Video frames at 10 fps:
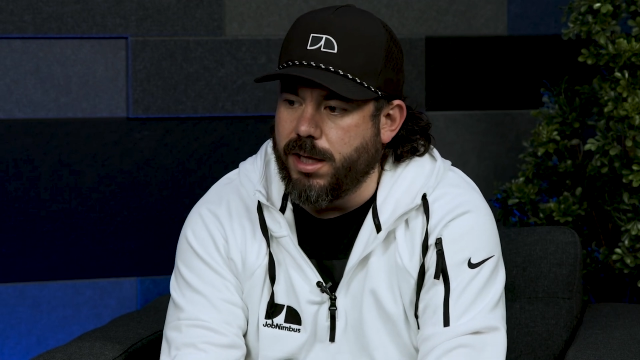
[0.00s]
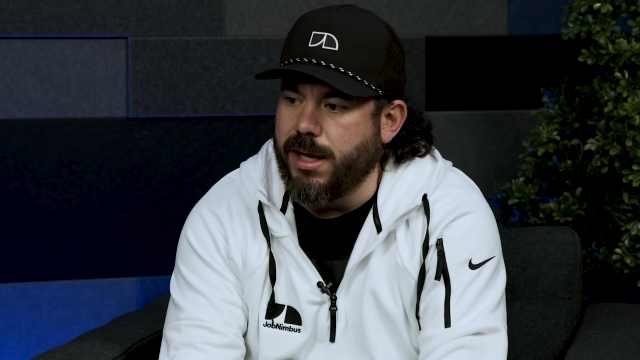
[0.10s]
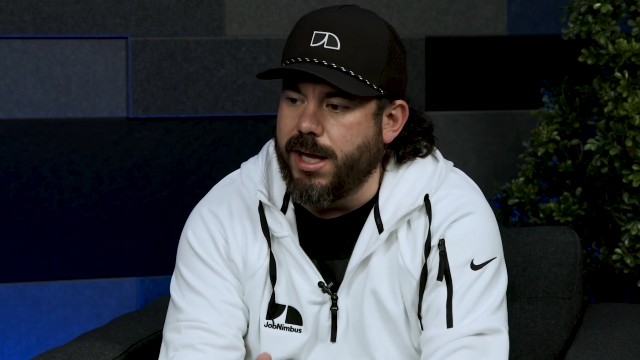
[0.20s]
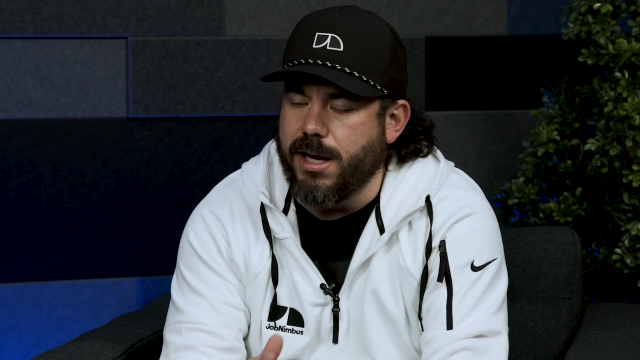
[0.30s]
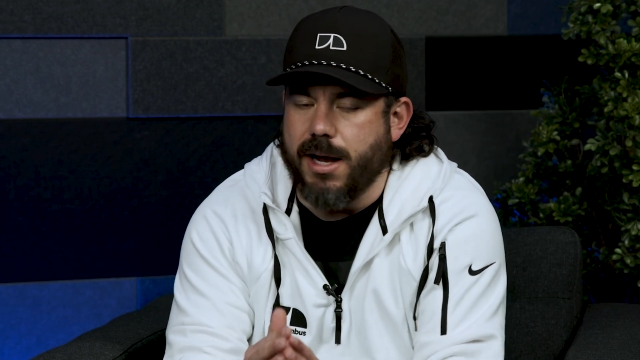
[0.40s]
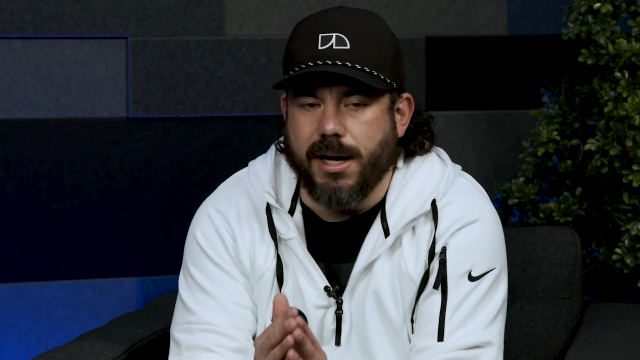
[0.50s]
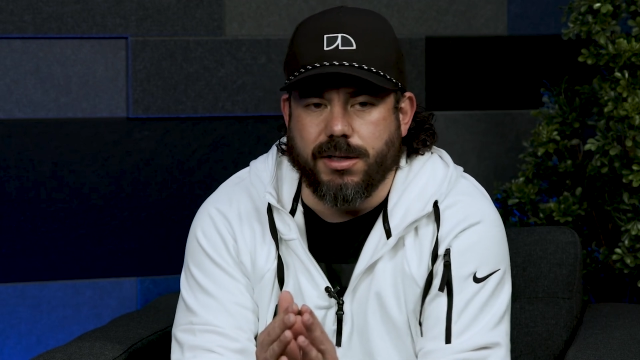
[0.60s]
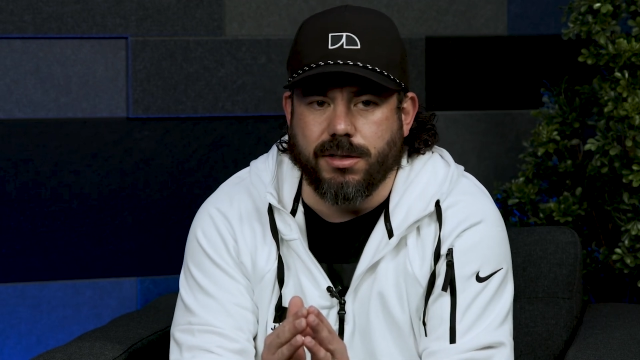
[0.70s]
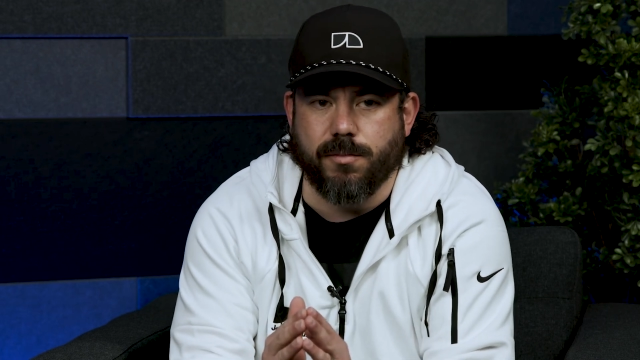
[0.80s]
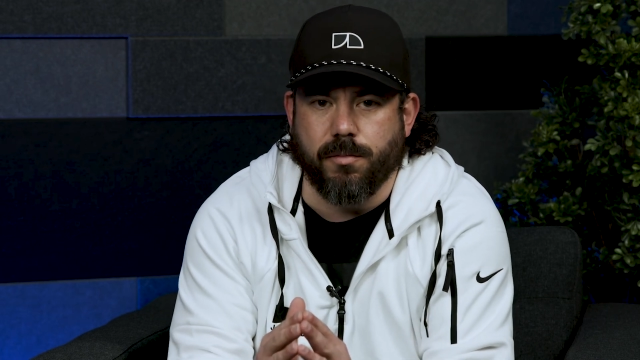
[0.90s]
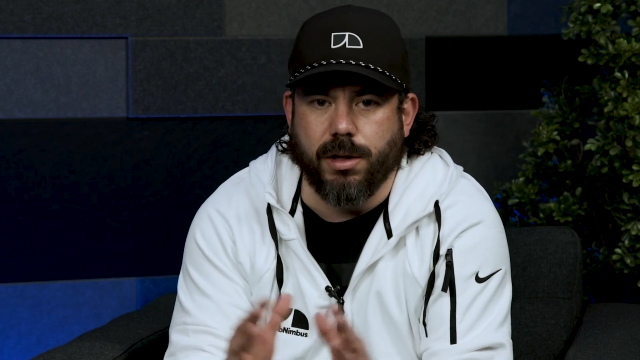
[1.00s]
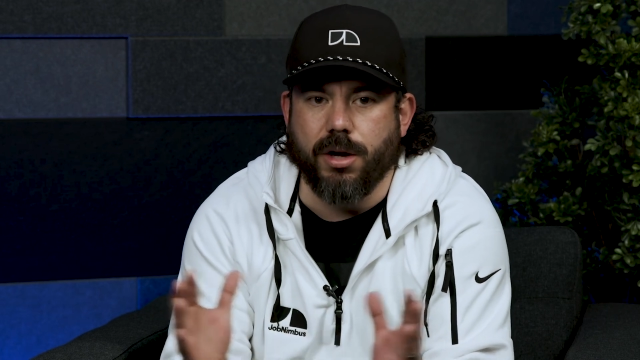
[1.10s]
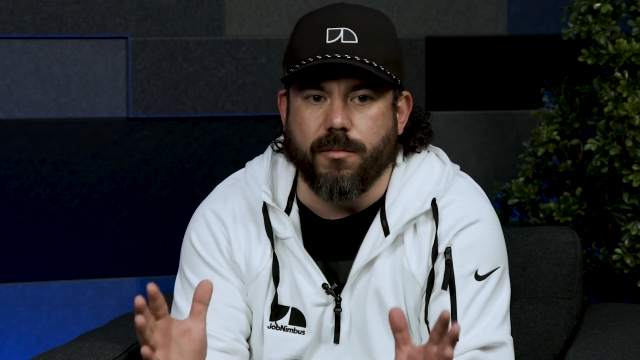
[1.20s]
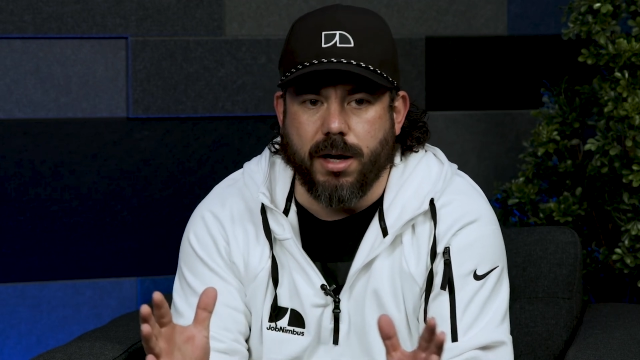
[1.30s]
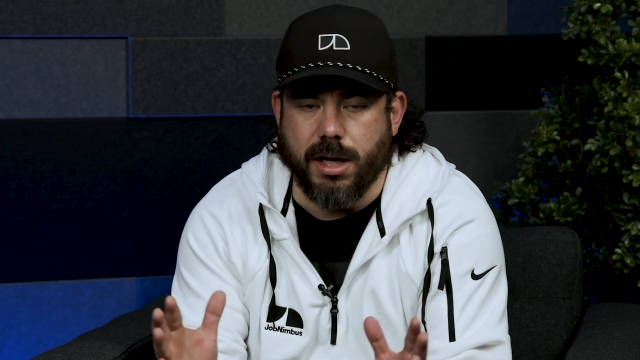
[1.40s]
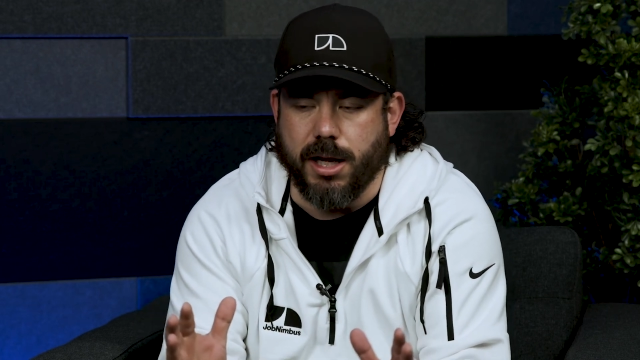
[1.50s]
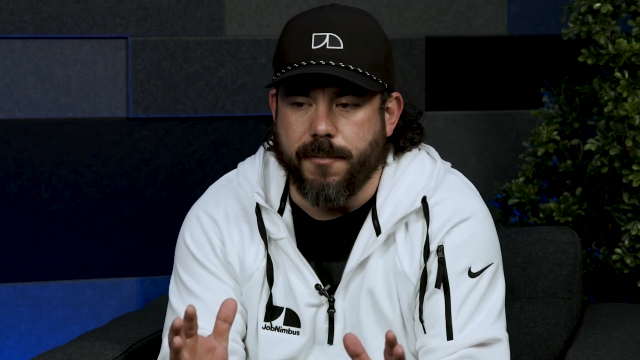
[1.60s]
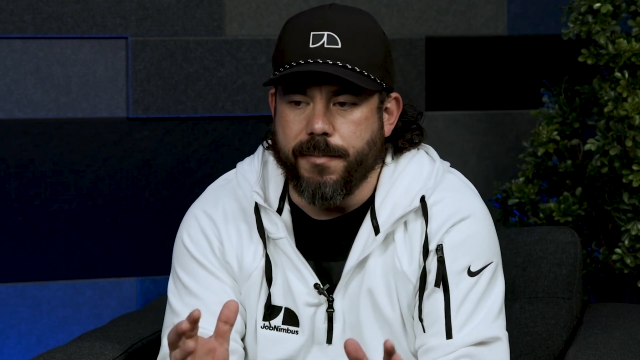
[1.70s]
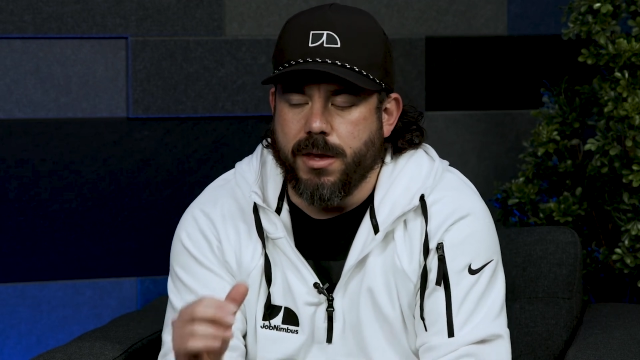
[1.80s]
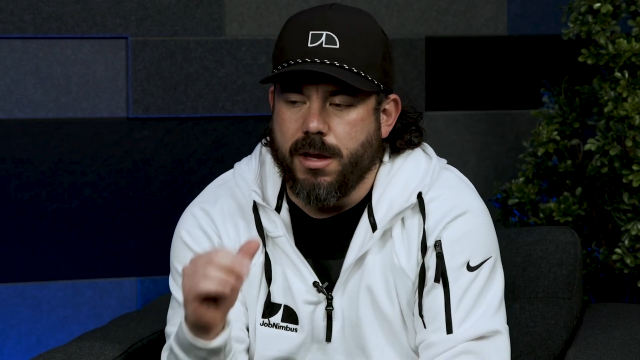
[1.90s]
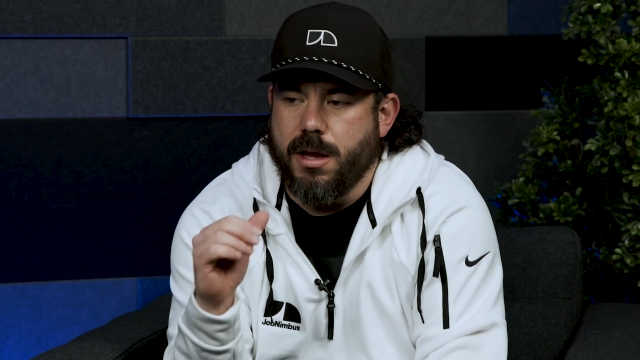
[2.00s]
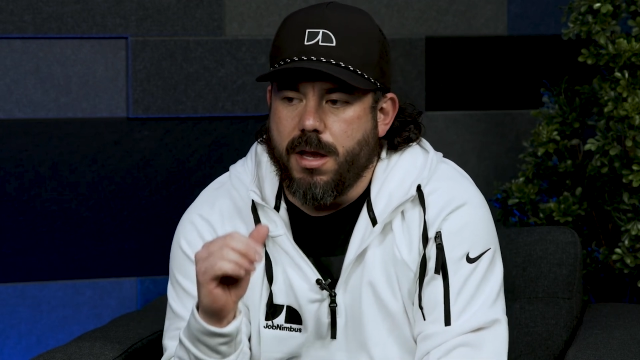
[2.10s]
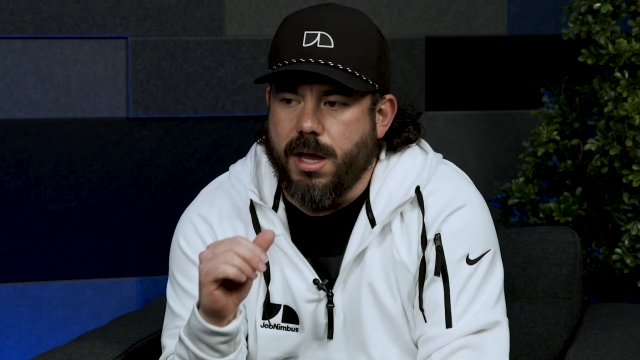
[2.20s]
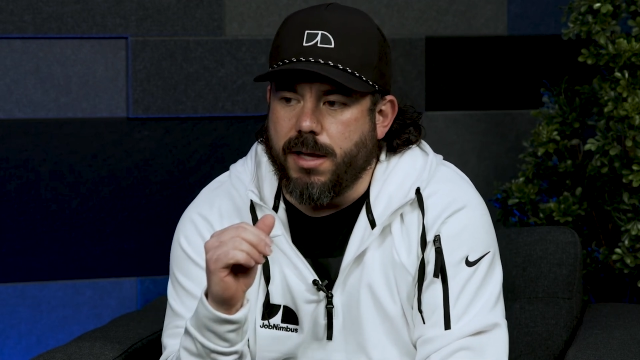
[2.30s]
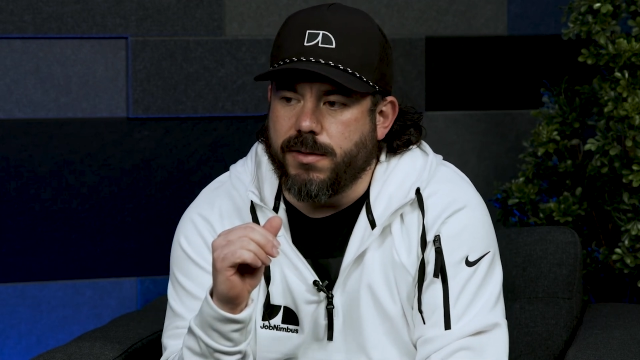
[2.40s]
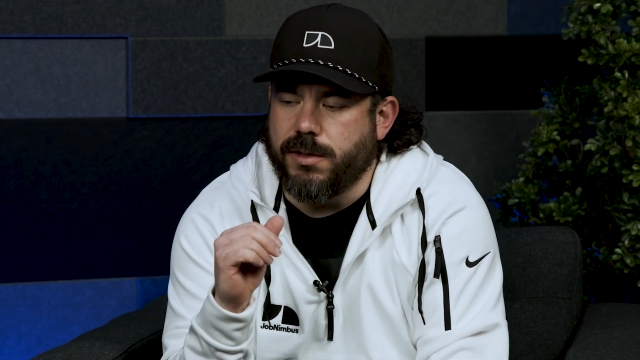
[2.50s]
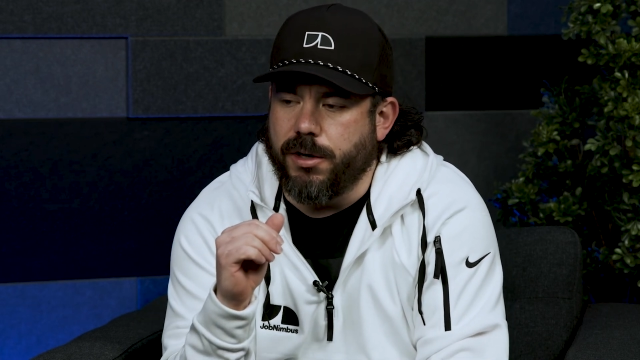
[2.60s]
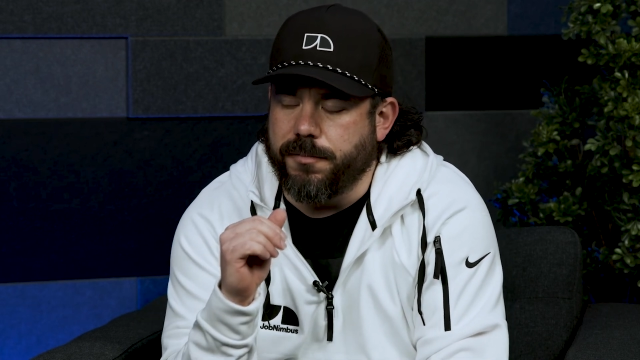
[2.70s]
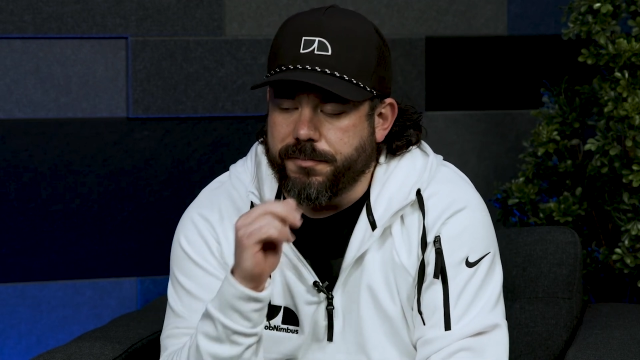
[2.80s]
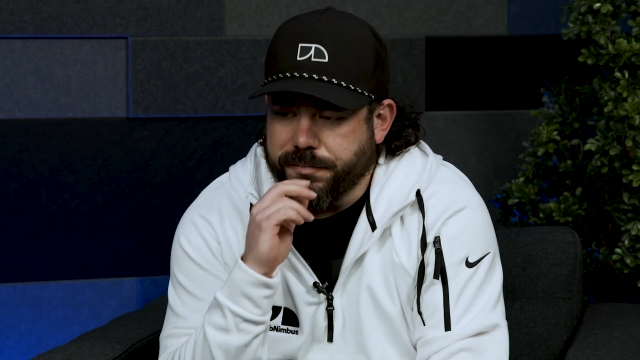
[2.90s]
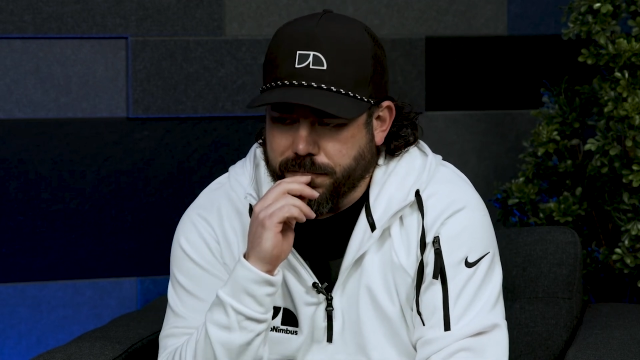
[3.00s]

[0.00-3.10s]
They cannot just blow money. And so